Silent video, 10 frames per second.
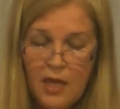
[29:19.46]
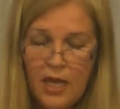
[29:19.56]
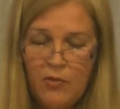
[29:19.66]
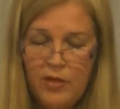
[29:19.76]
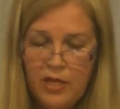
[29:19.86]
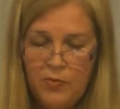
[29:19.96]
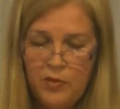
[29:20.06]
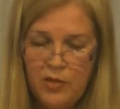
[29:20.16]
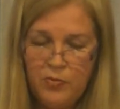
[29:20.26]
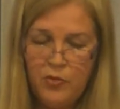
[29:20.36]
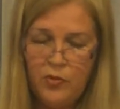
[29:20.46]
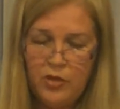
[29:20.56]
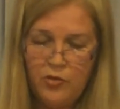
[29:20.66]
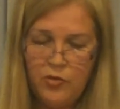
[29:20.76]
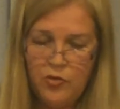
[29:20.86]
How many people
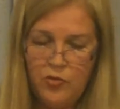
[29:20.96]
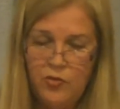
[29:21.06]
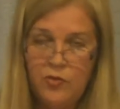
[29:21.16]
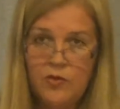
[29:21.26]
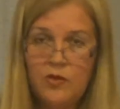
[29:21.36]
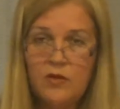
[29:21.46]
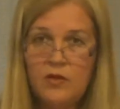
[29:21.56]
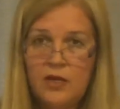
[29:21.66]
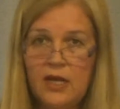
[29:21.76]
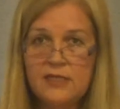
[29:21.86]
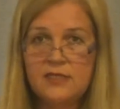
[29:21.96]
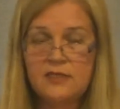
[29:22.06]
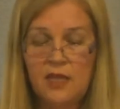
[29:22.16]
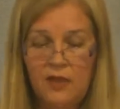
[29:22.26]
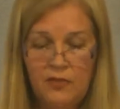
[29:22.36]
we know, as
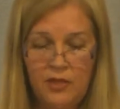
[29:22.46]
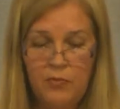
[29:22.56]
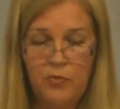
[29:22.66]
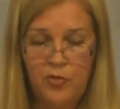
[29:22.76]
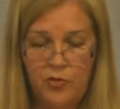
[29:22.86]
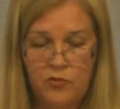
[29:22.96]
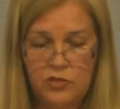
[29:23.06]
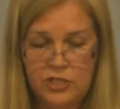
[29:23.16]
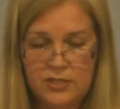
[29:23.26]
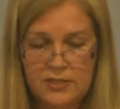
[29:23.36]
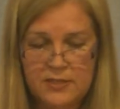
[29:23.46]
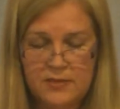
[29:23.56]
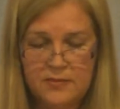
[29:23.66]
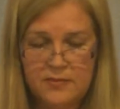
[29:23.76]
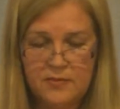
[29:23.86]
death
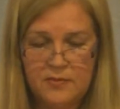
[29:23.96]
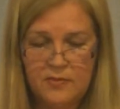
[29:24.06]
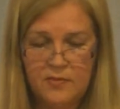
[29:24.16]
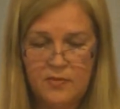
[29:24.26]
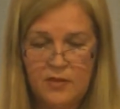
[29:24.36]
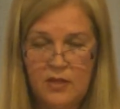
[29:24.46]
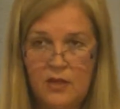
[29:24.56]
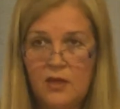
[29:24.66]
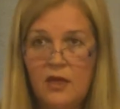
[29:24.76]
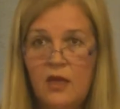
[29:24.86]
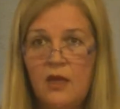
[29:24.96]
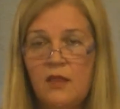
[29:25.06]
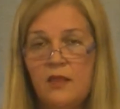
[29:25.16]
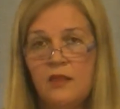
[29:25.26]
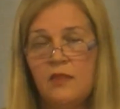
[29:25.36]
approaches,
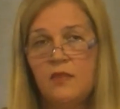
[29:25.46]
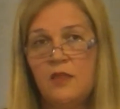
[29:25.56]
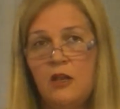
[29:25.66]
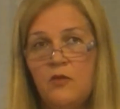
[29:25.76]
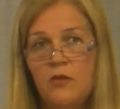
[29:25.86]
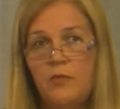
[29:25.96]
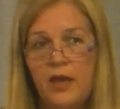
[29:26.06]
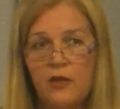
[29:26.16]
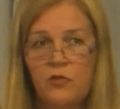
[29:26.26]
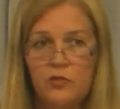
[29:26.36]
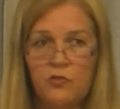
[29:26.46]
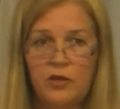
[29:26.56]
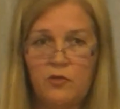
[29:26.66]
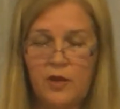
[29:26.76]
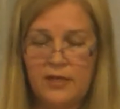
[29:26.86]
and they look back with
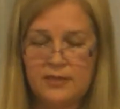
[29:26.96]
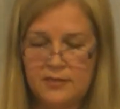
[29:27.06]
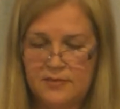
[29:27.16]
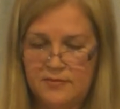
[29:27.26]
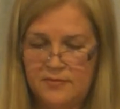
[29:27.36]
regret,